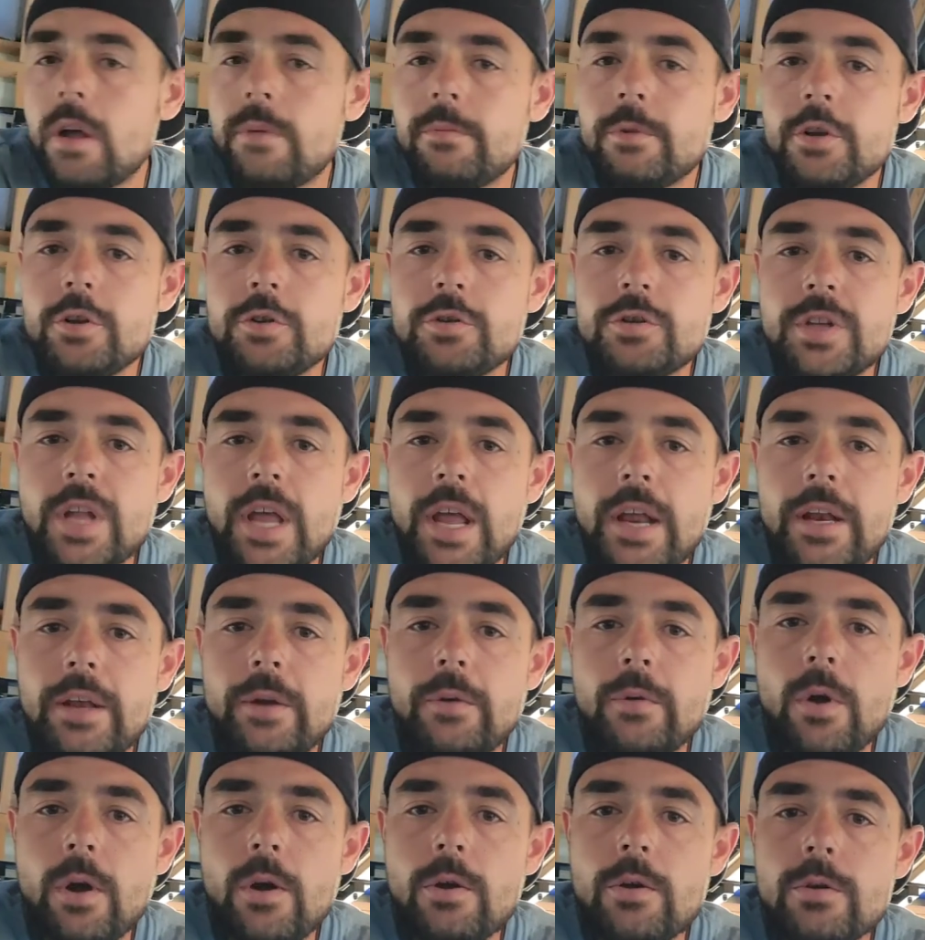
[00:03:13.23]
do
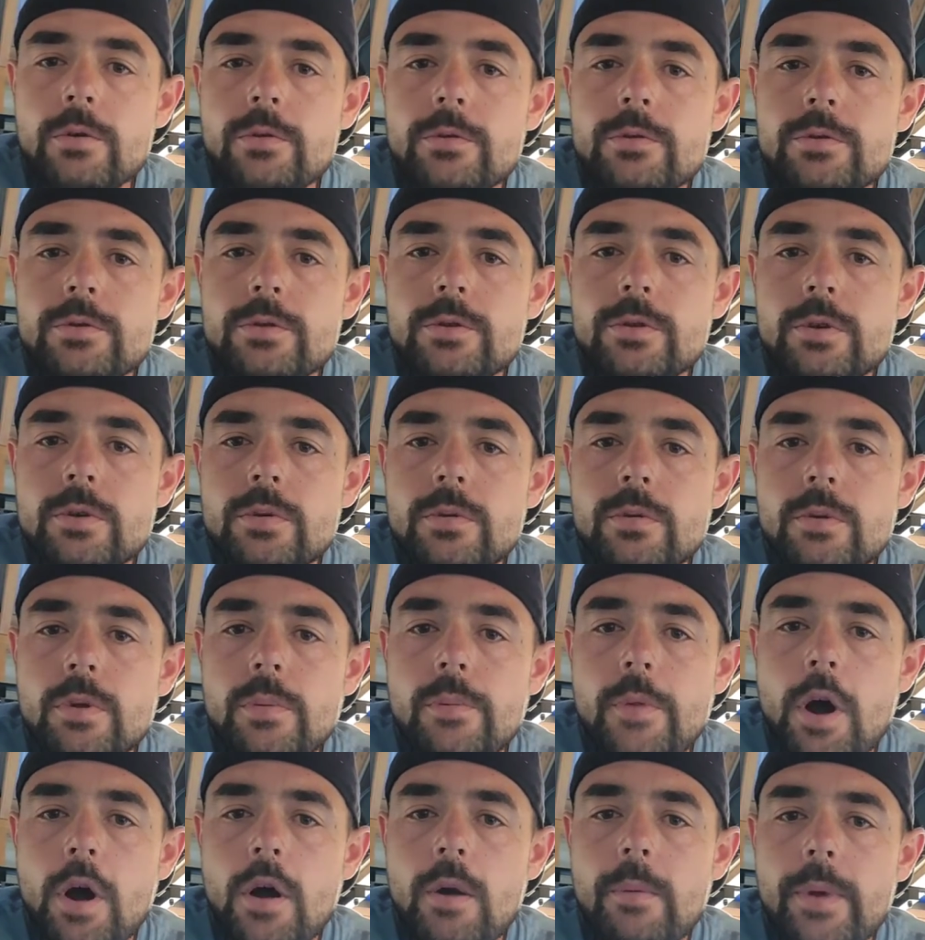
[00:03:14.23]
standing rows with a
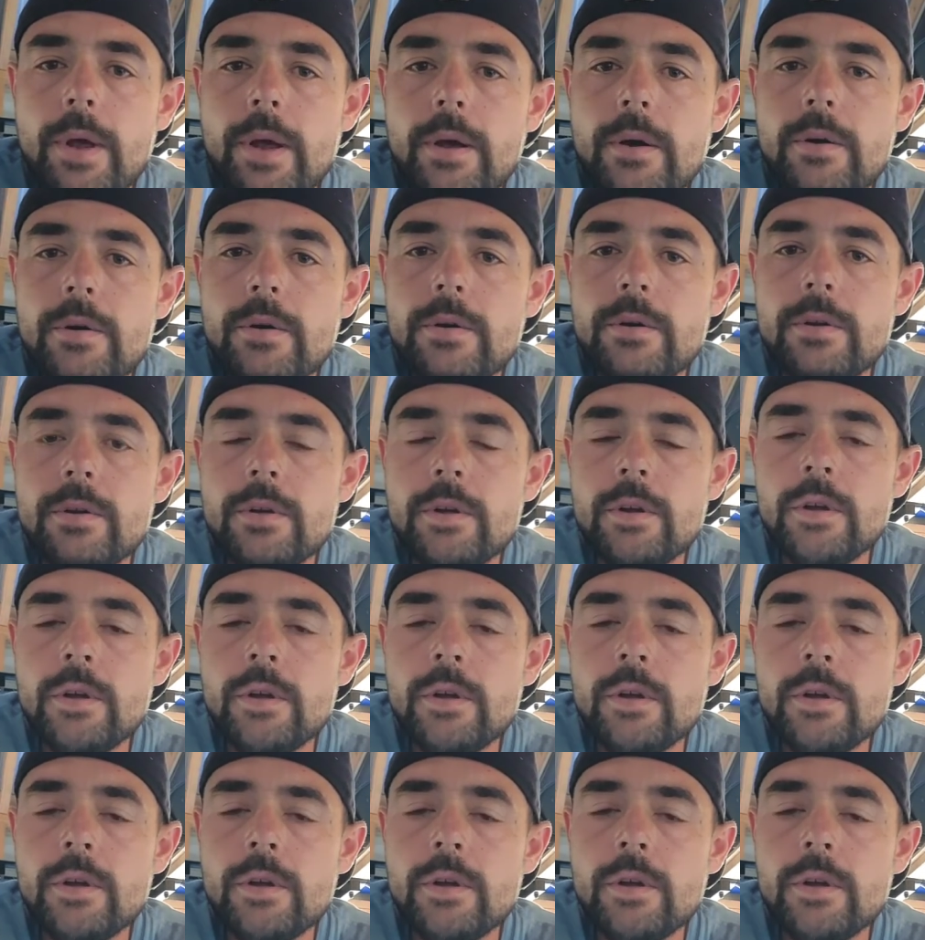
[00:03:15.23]
barbell.